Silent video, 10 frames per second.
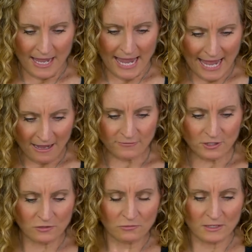after
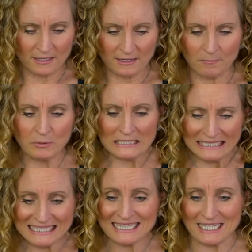you can
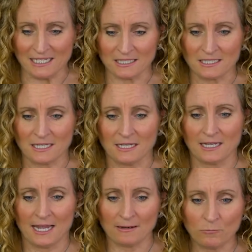complete this
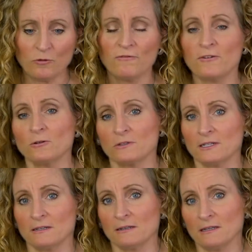and move
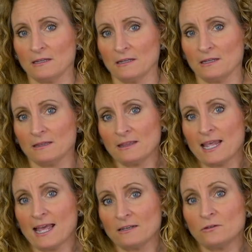forward in
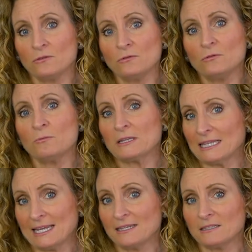that new
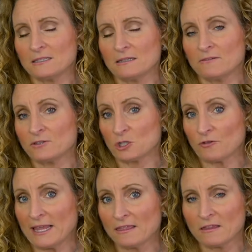place of
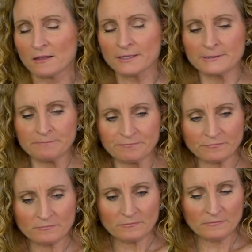strength,
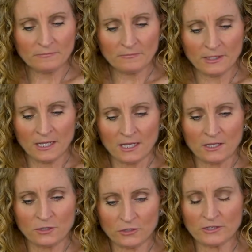
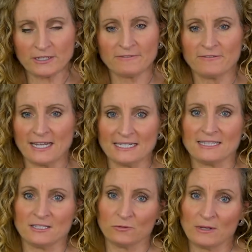you're going to find
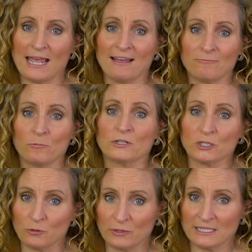that you have more
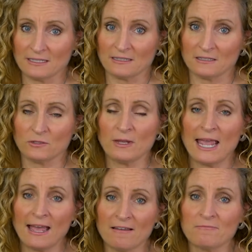choices. You
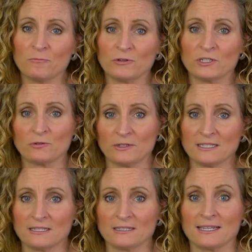have more
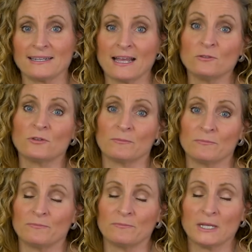choices, and now you can
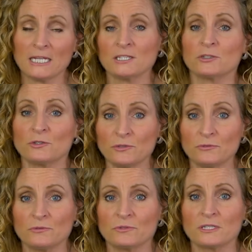pick and
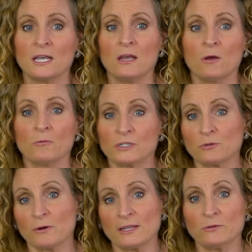choose
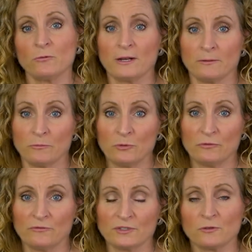which way you want to
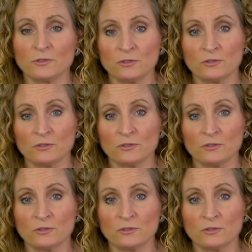move. So